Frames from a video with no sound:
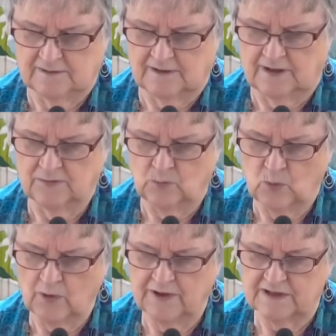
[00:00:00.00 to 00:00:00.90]
and
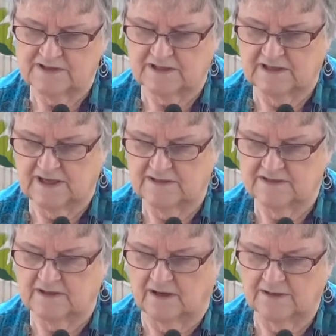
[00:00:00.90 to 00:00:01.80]
warn us
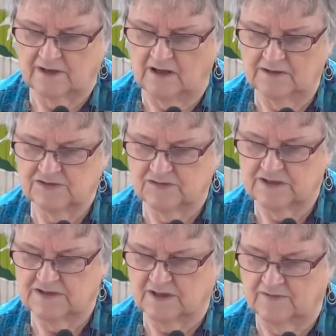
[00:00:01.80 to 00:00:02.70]
against
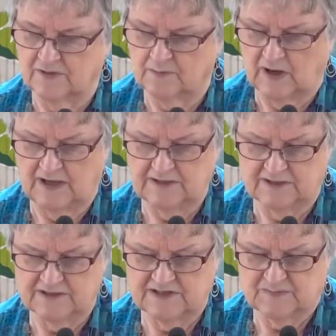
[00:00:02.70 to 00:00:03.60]
idolatries of the mind
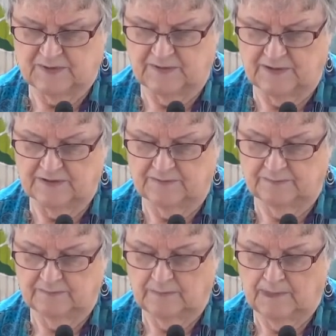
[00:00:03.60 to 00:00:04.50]
and spirit.
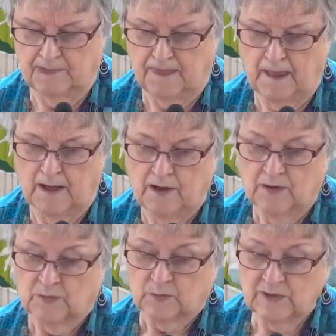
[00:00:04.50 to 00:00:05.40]

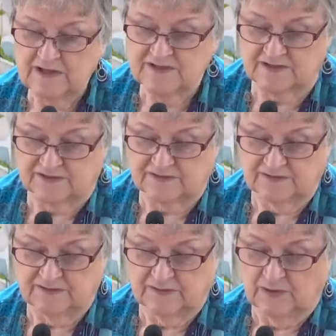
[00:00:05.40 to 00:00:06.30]
Reason
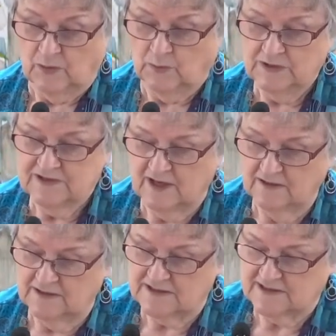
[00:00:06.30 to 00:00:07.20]
would
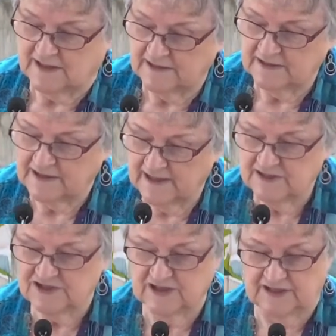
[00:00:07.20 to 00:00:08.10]
tell us that
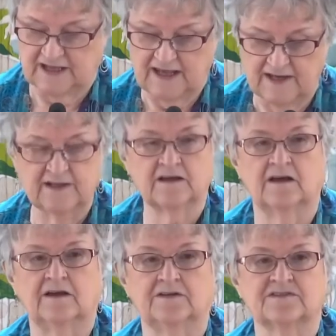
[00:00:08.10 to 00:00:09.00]
engaging in any
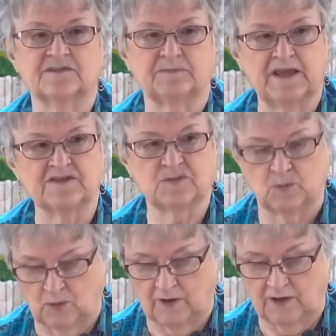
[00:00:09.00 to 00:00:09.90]
kind of space
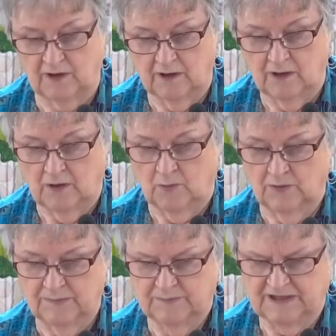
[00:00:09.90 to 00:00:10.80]
war
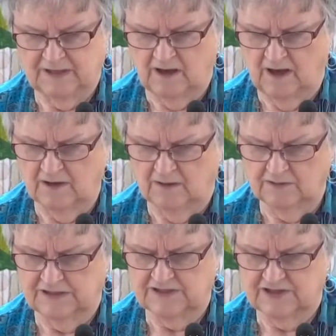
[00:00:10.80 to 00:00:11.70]
would be not
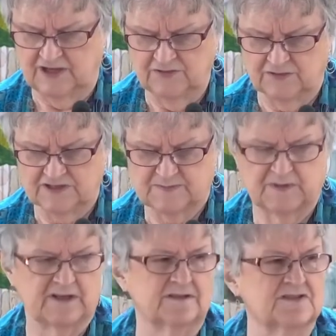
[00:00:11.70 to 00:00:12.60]
only dangerous,
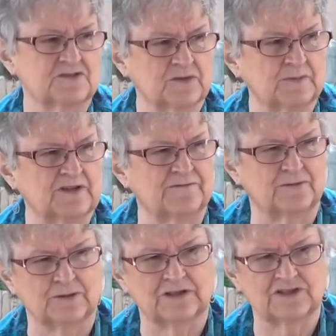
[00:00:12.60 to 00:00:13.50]
but extremely
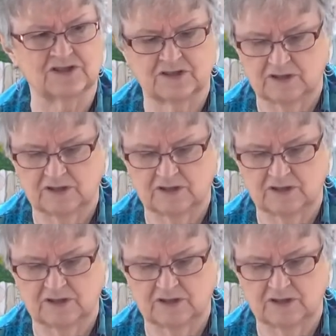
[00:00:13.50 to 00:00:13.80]
foolish.